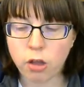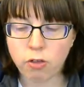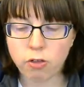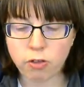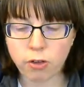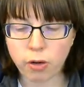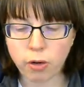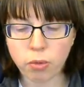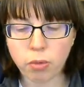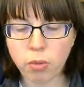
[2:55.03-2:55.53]

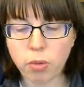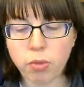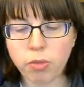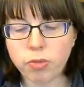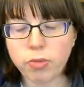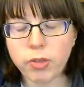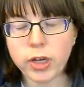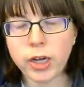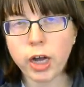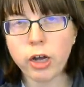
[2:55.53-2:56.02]
So
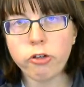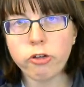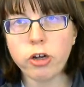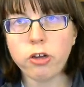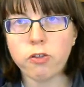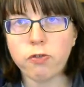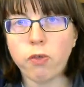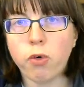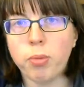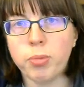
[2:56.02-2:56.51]
the
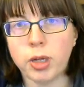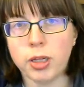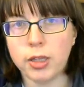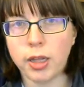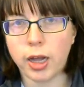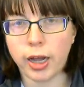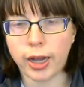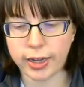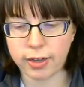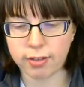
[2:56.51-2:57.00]
countries formed
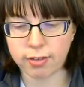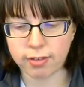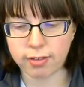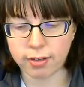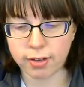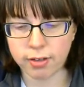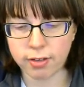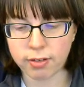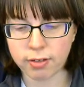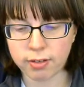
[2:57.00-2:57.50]

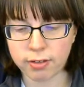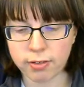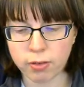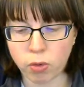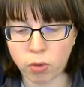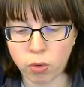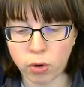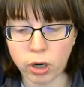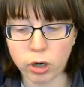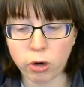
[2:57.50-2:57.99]
alliances
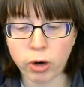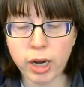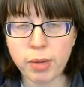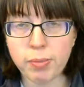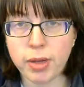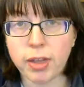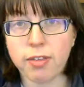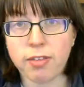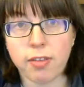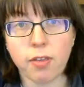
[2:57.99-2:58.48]
or
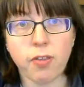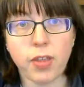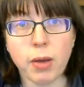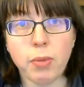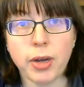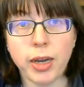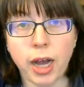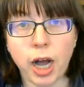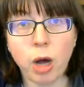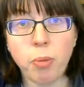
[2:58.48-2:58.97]
agreements that they
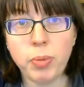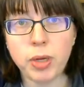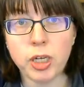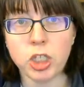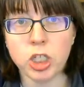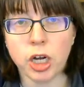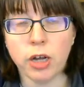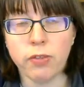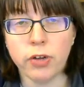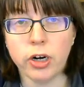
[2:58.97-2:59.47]
would help
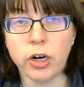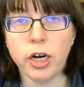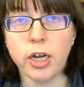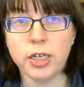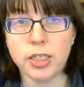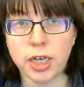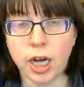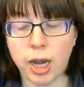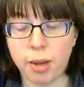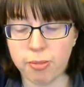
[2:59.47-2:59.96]
each other
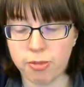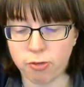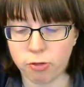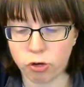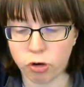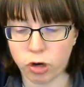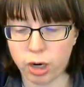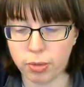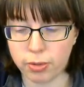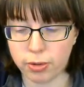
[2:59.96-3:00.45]
in times of
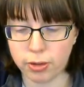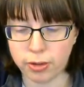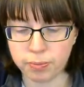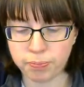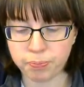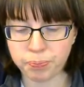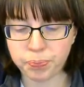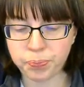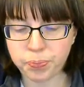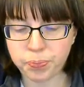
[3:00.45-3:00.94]
trouble.